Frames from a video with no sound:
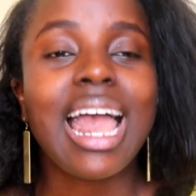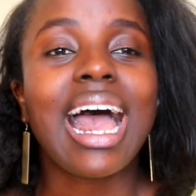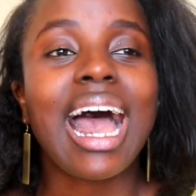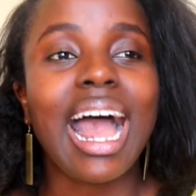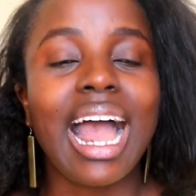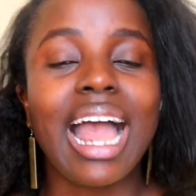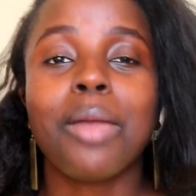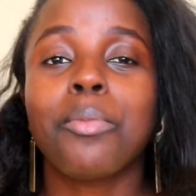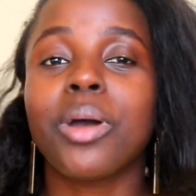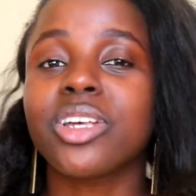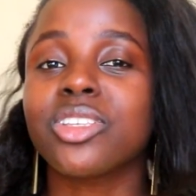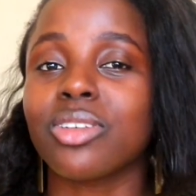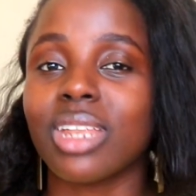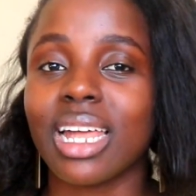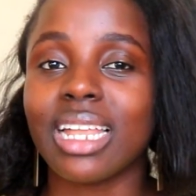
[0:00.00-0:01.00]
I
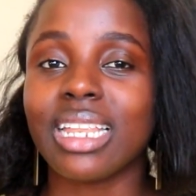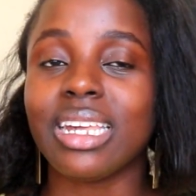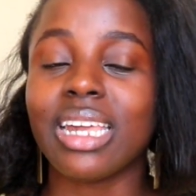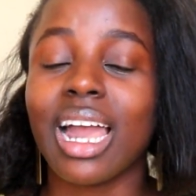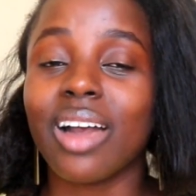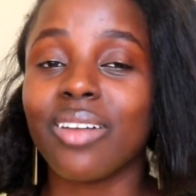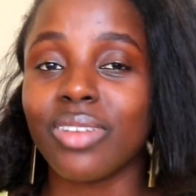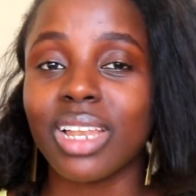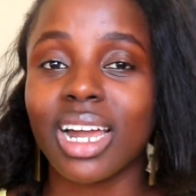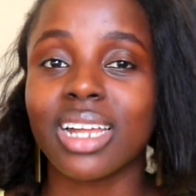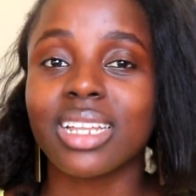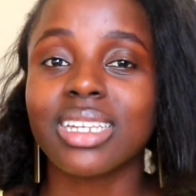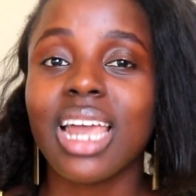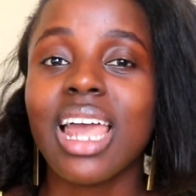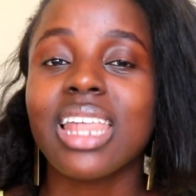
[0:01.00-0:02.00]
personally have
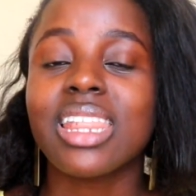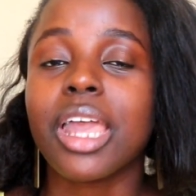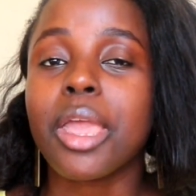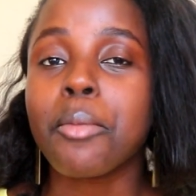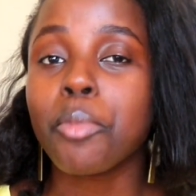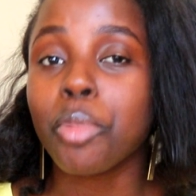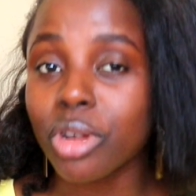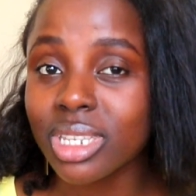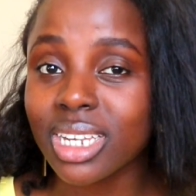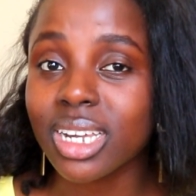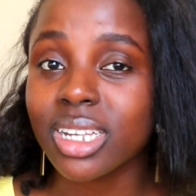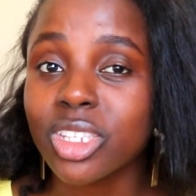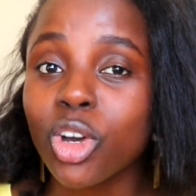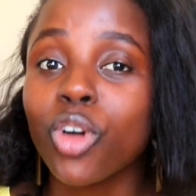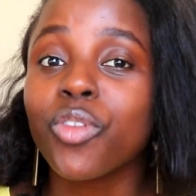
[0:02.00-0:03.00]
learned the
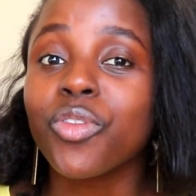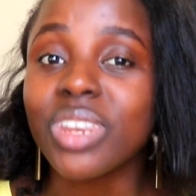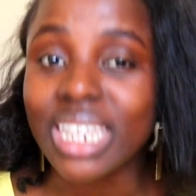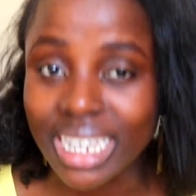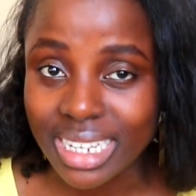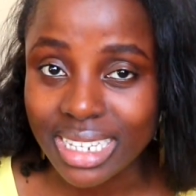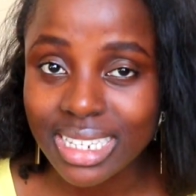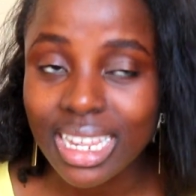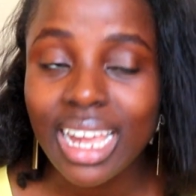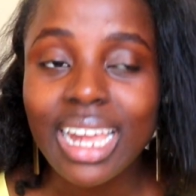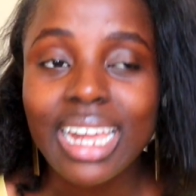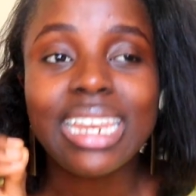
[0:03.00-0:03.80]
importance of debt.